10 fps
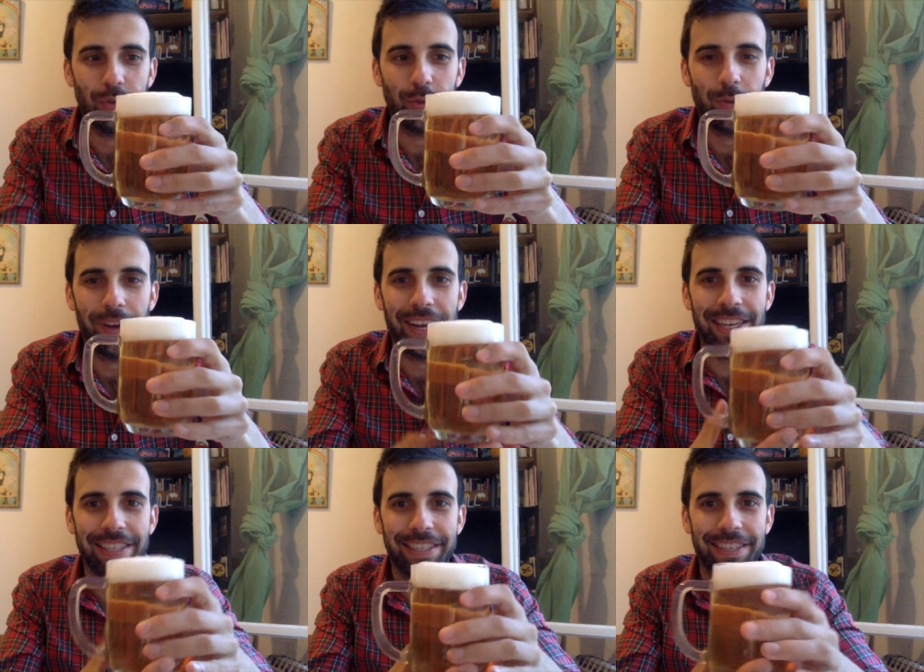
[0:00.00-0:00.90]
Taste
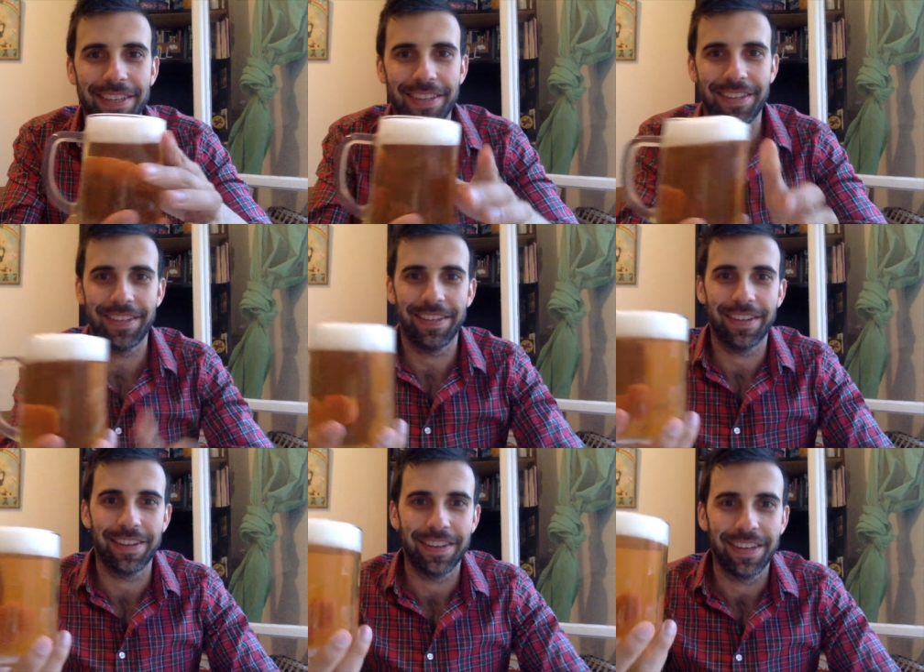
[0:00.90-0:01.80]
wise,
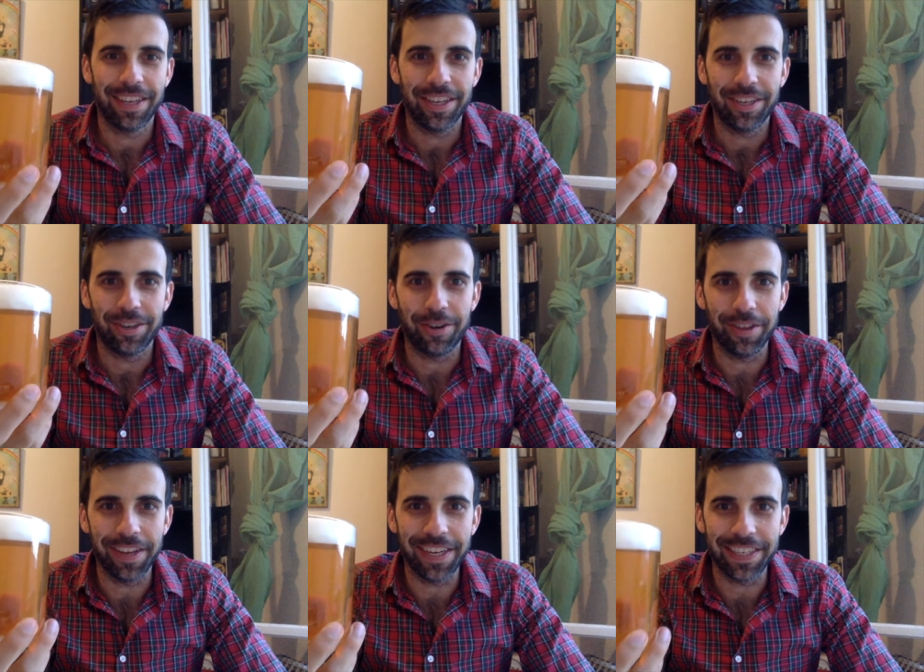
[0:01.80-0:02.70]
don't
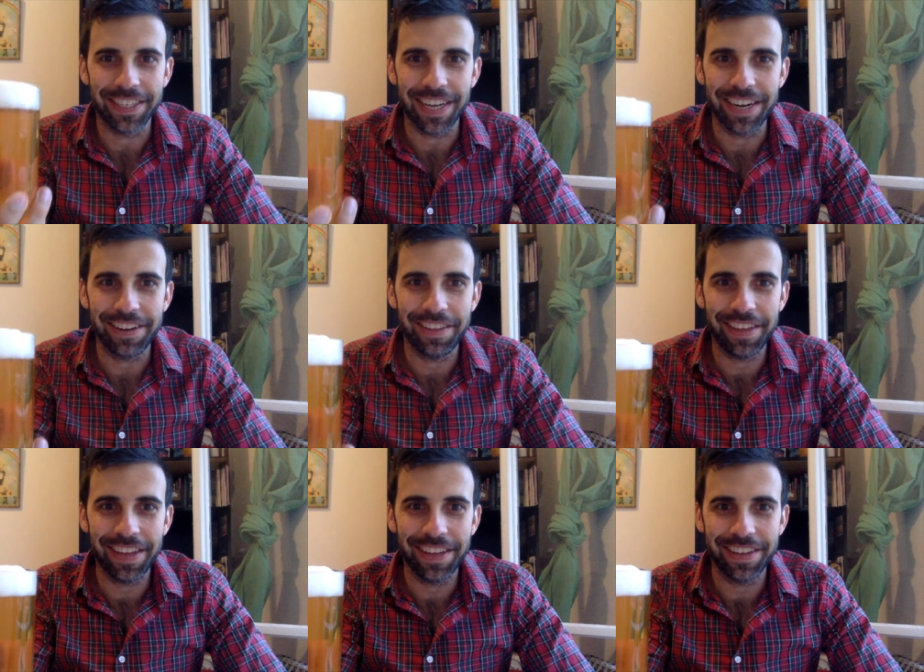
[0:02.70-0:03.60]
really need to say
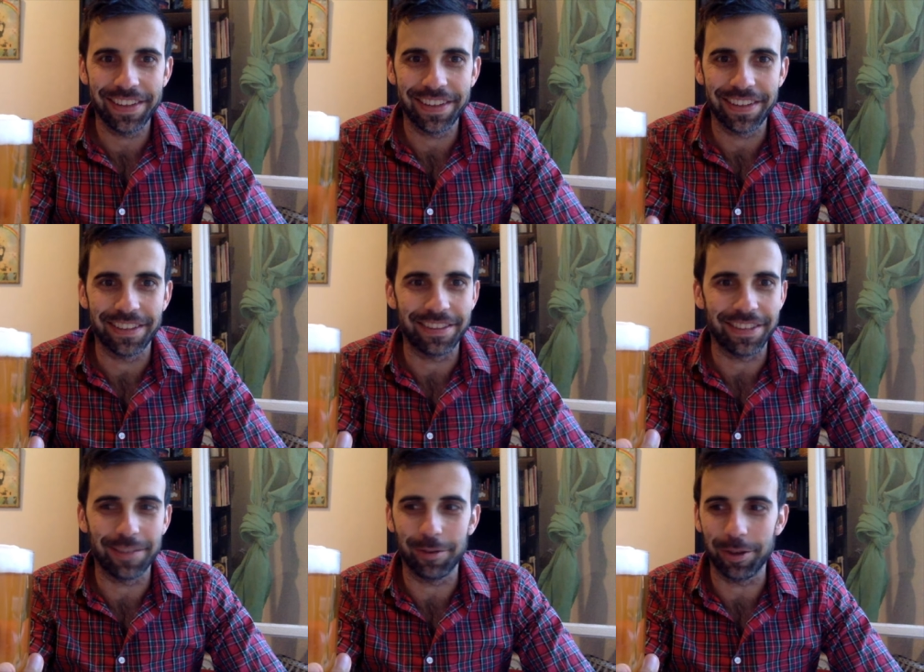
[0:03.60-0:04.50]
anything.
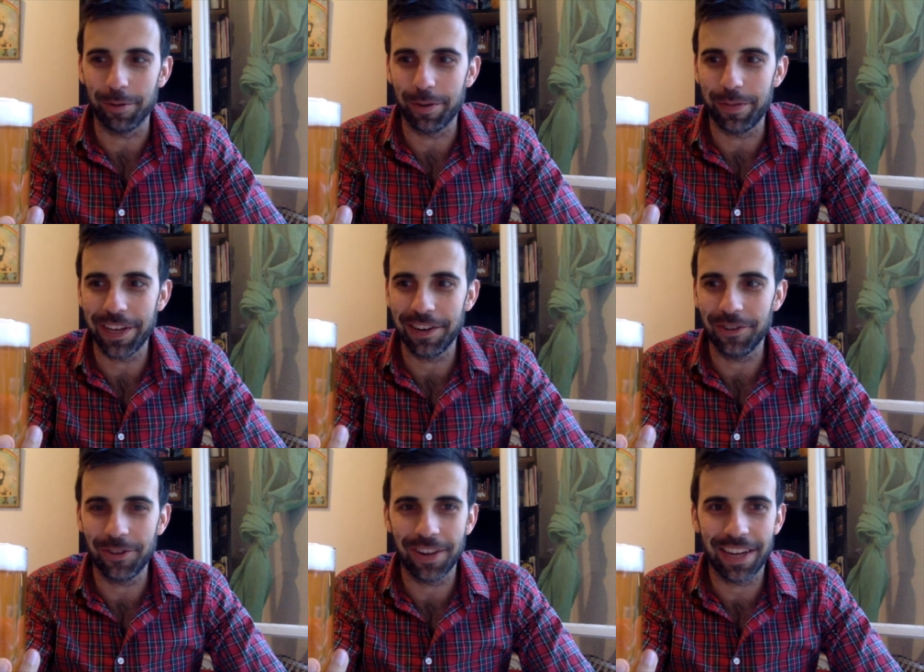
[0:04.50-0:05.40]
This is what you want a beer to
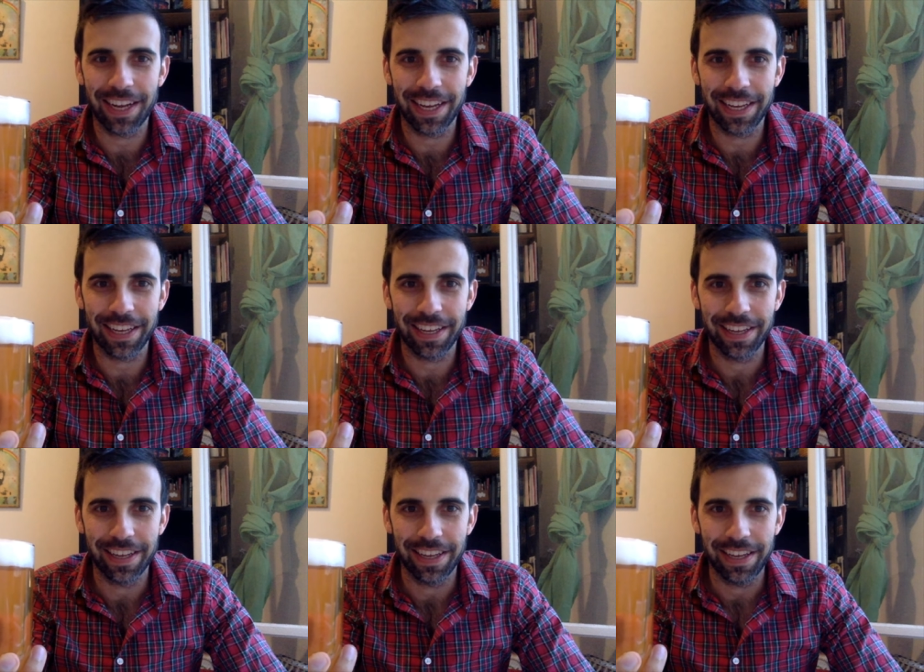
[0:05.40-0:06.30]
look like.
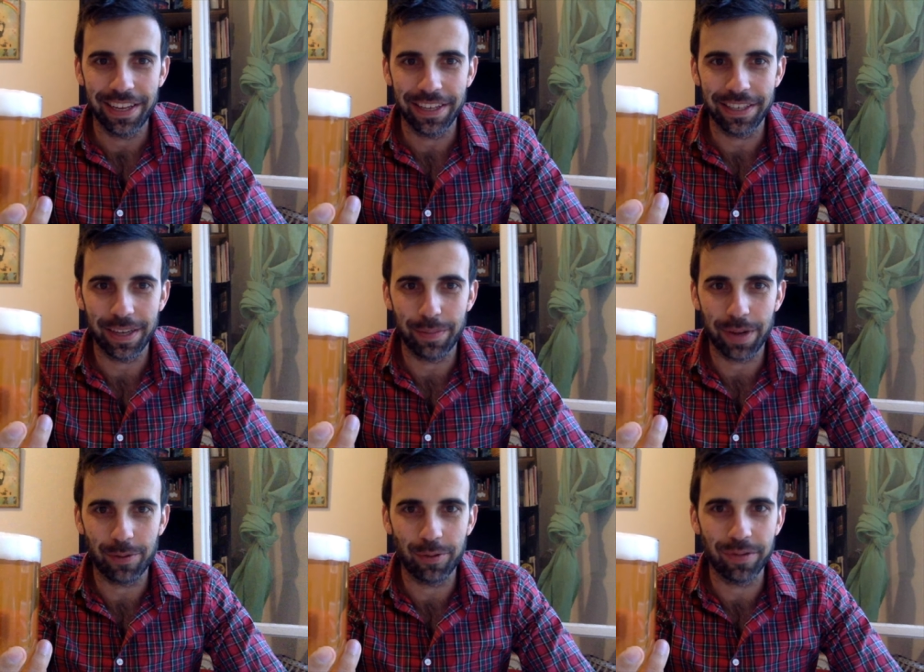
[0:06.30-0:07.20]
You can see
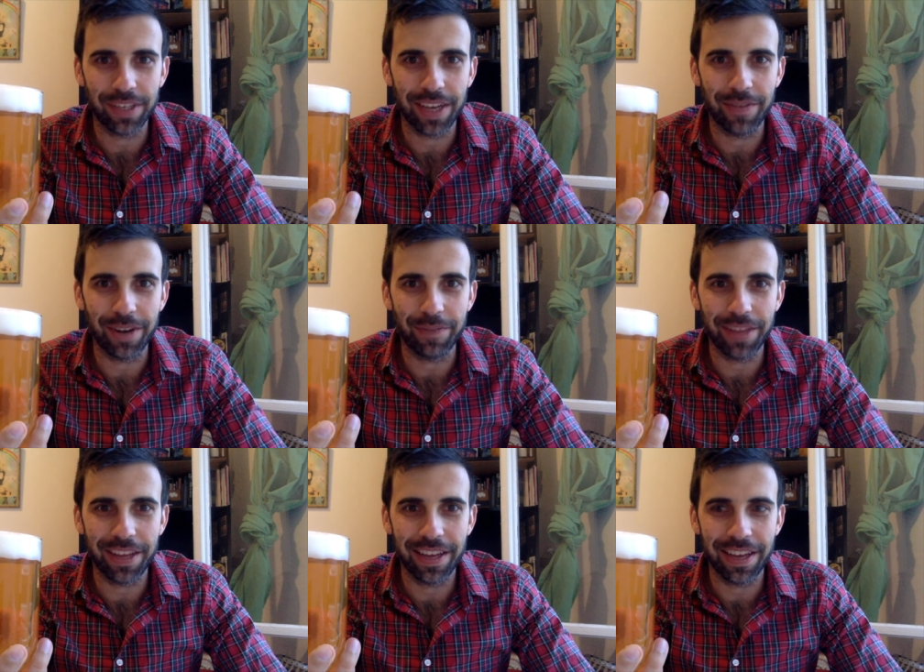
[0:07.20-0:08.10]
bubbles coming up
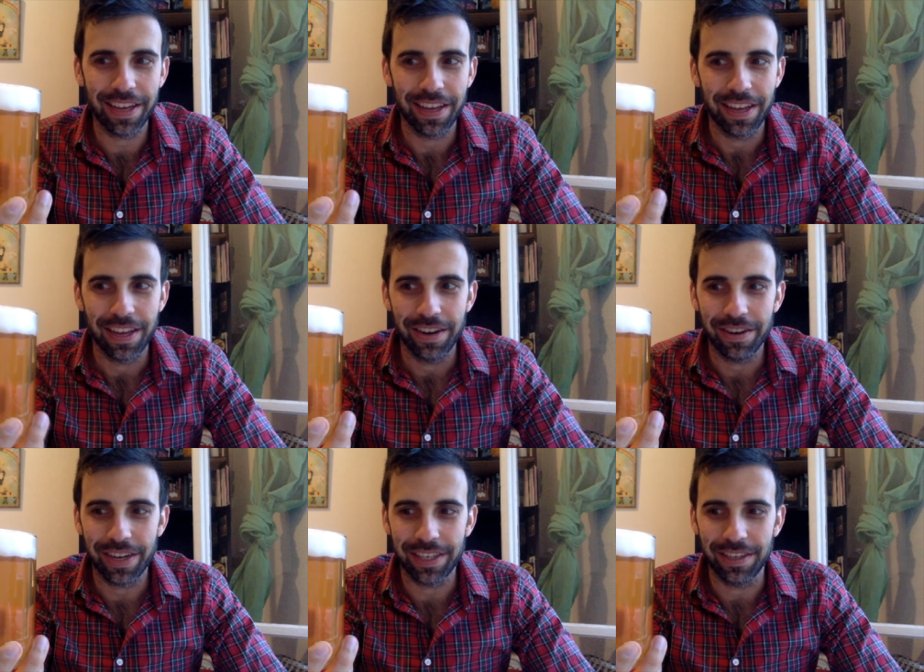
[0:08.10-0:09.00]
there,
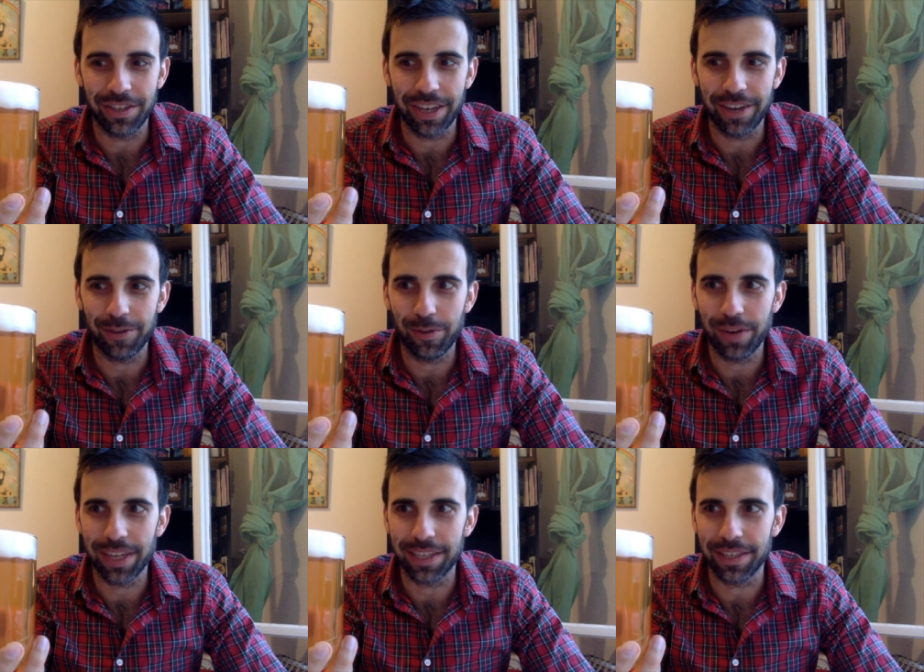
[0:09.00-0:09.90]
nice and gentle,
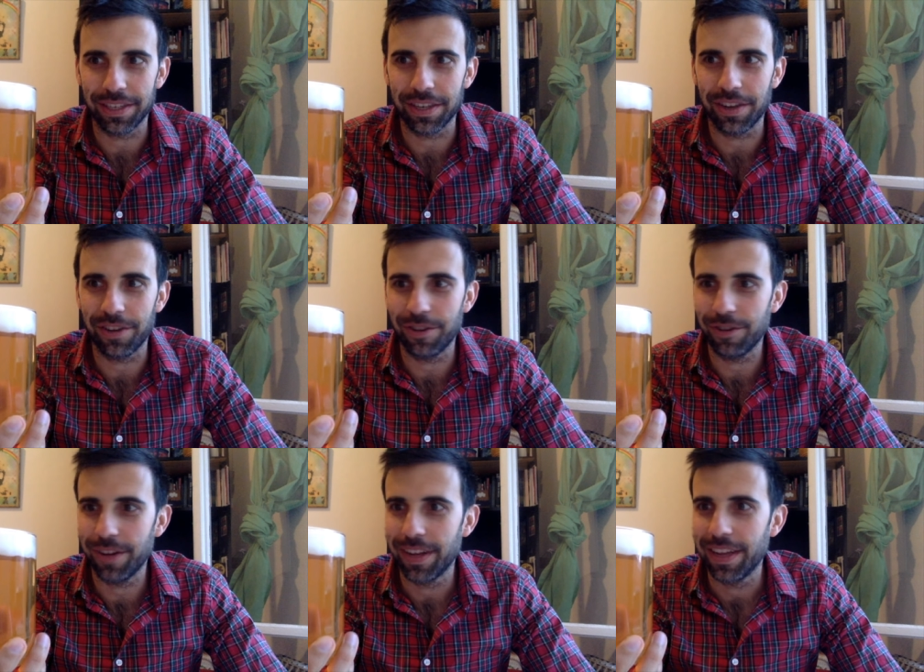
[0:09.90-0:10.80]
nice and slow.
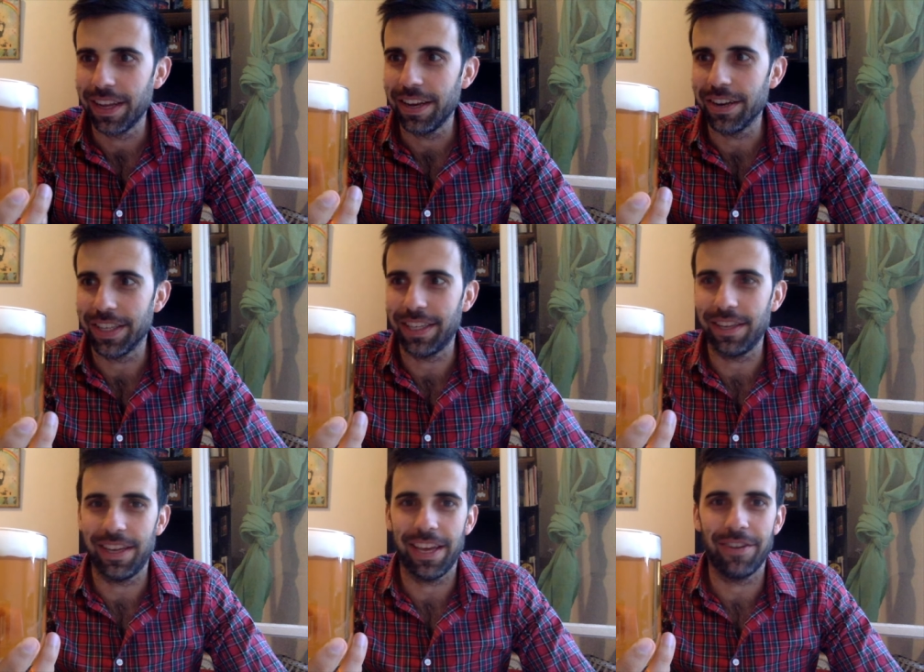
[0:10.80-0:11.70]
Nice
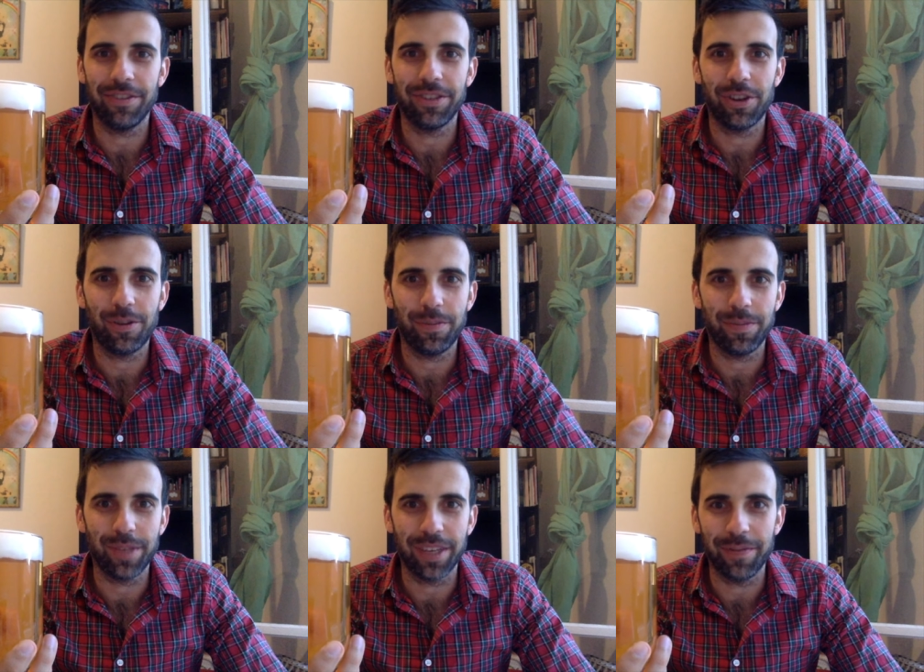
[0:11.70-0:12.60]
big head on top.
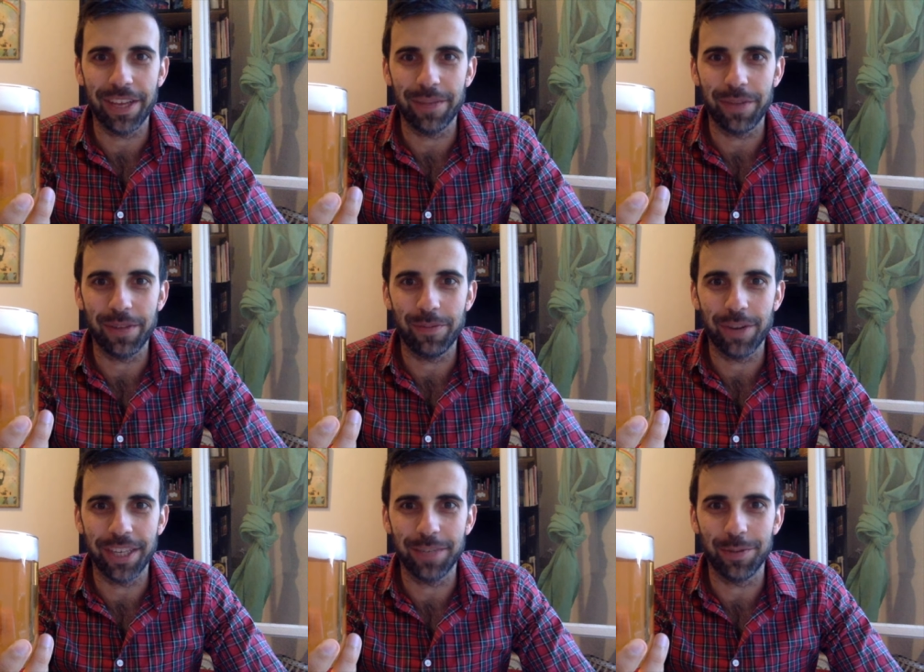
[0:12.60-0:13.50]
It's going to make the beer
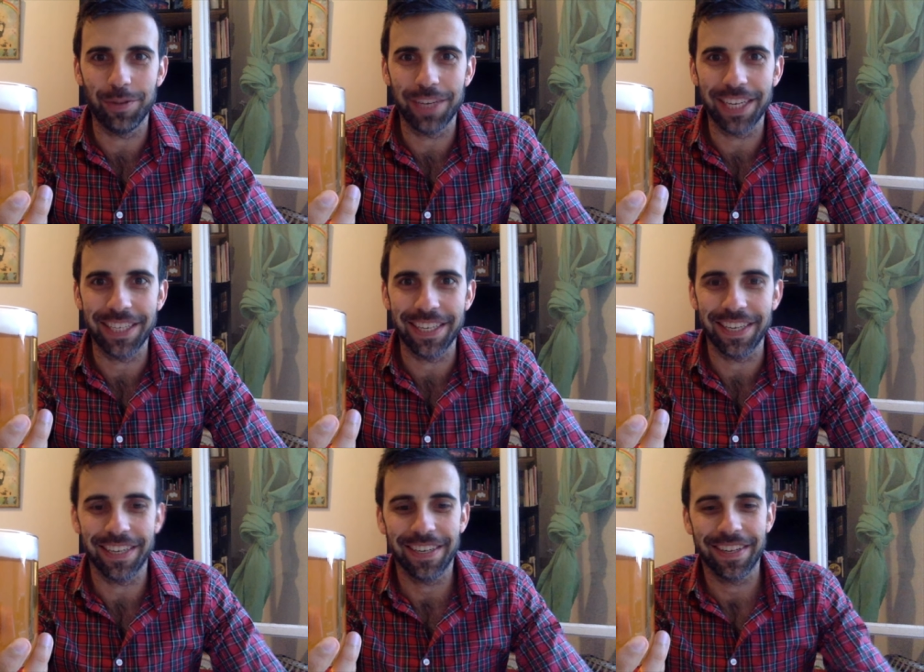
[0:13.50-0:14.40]
pretty smooth tasting.